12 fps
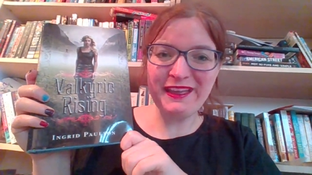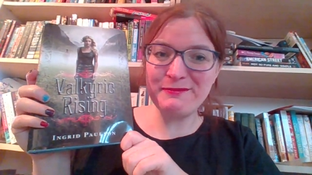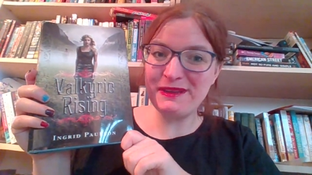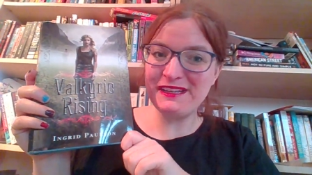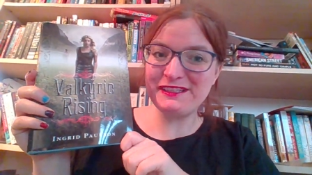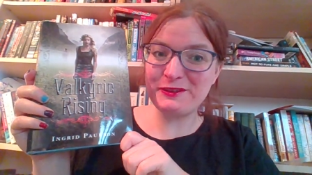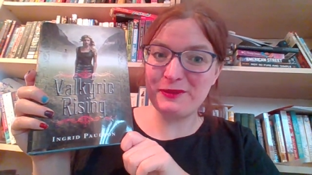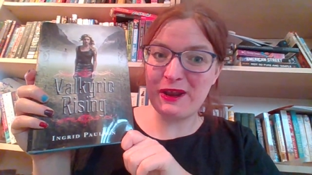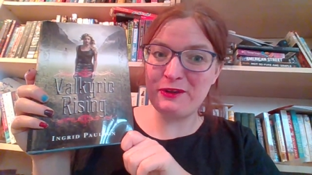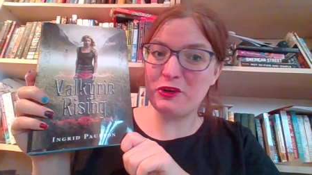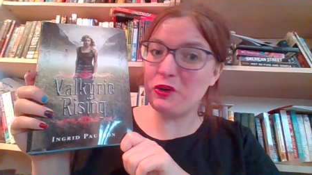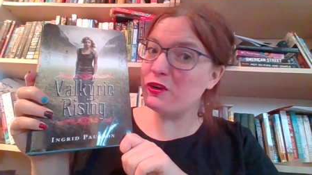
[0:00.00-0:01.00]
based
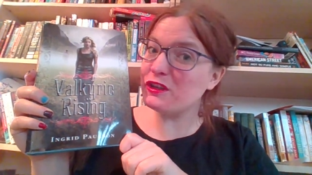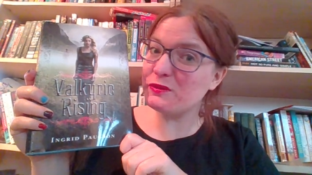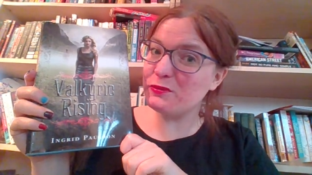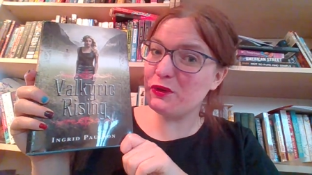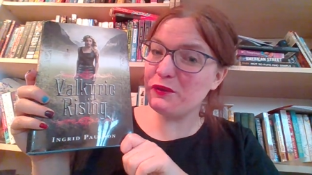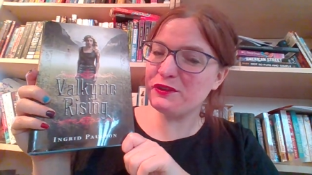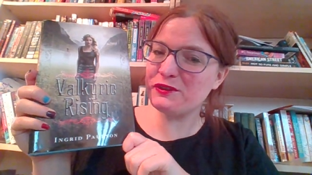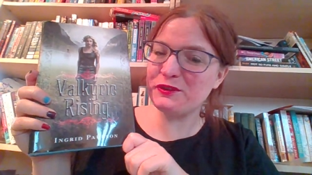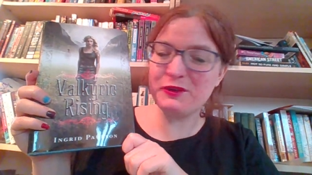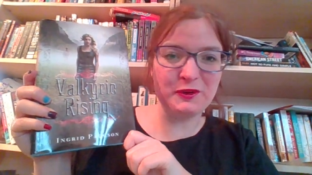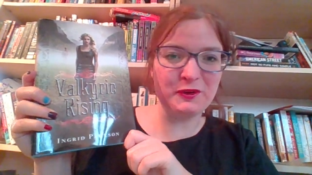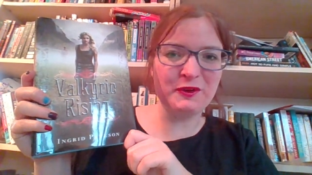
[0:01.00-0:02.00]
around Norse myths
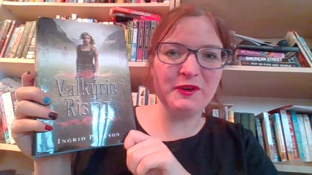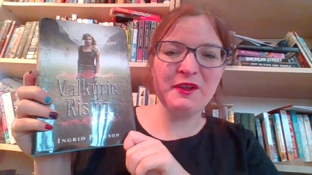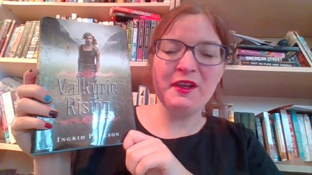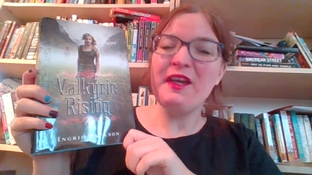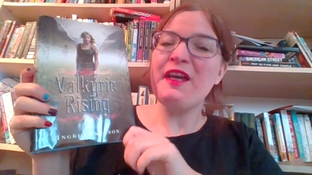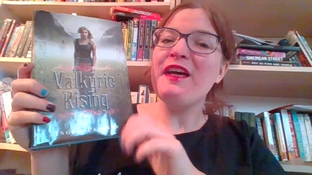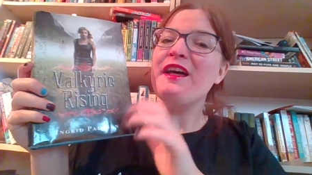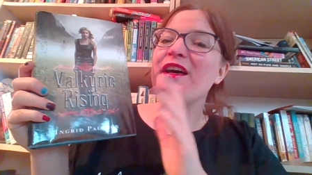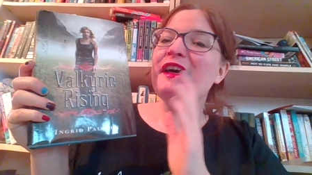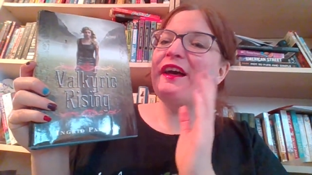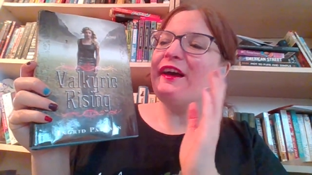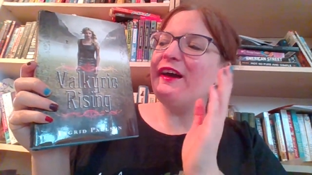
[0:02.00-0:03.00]
or
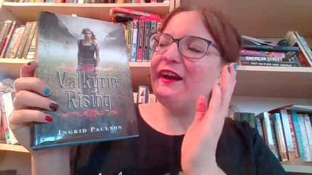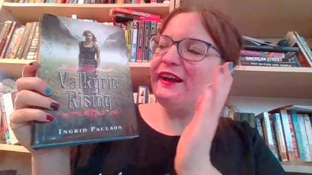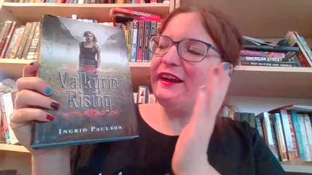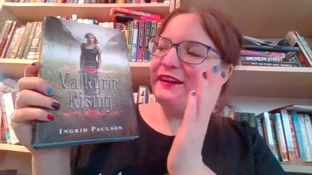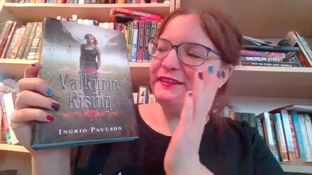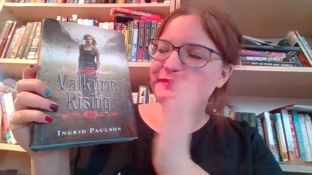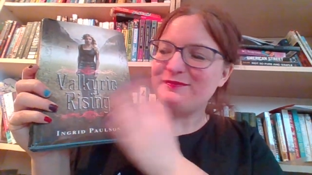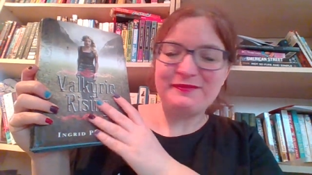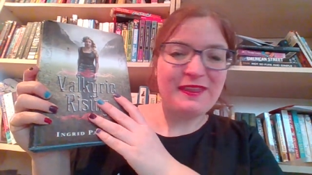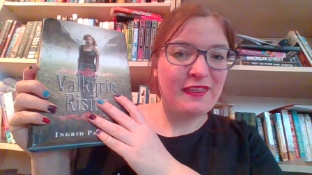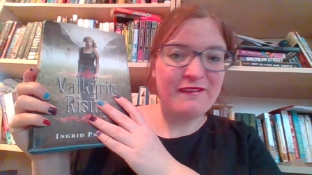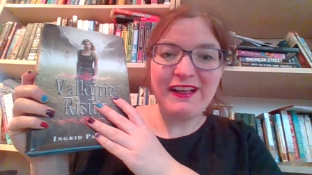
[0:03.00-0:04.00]
uh,
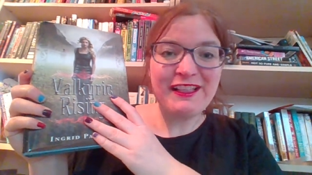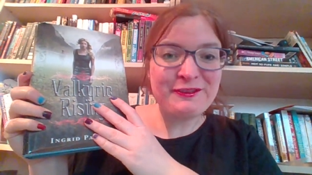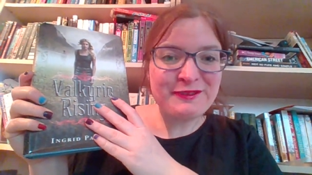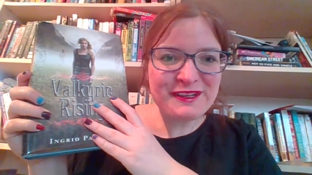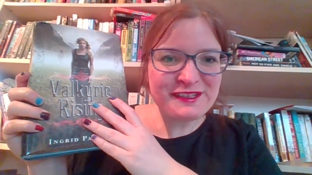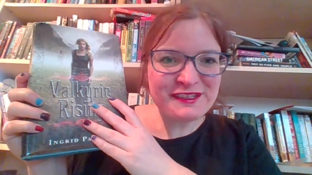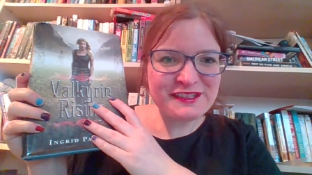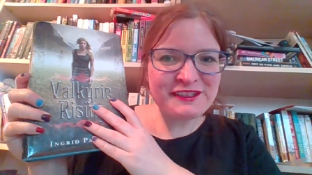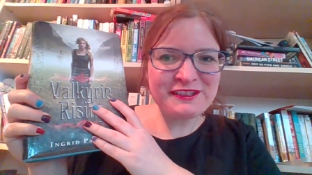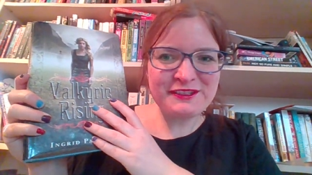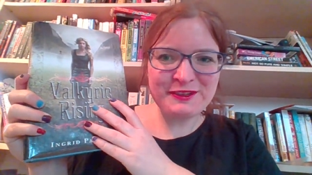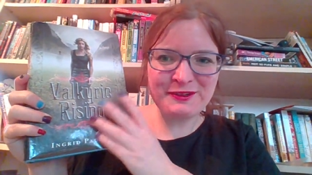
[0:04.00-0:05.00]
the Valkyries.
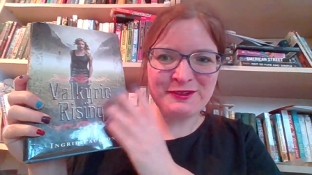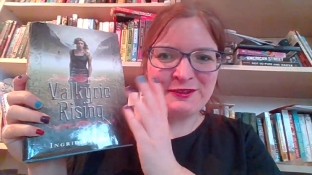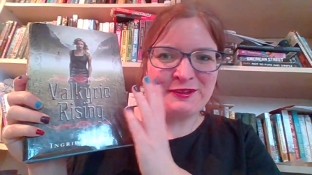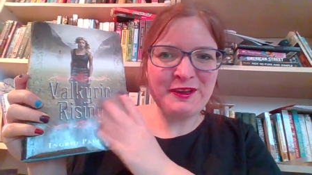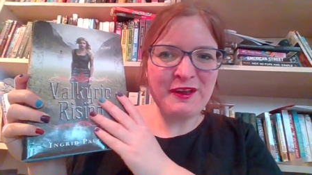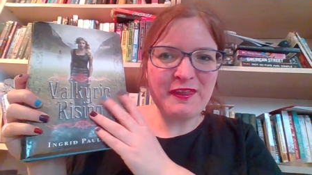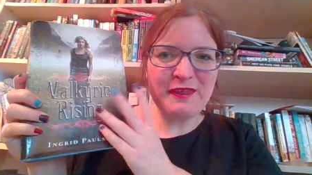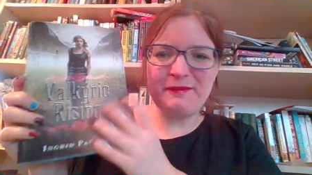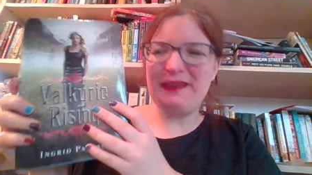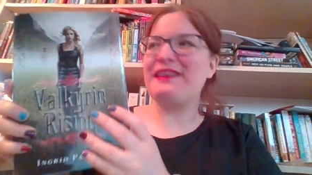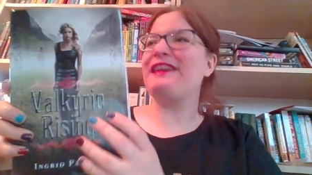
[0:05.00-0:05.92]
So the main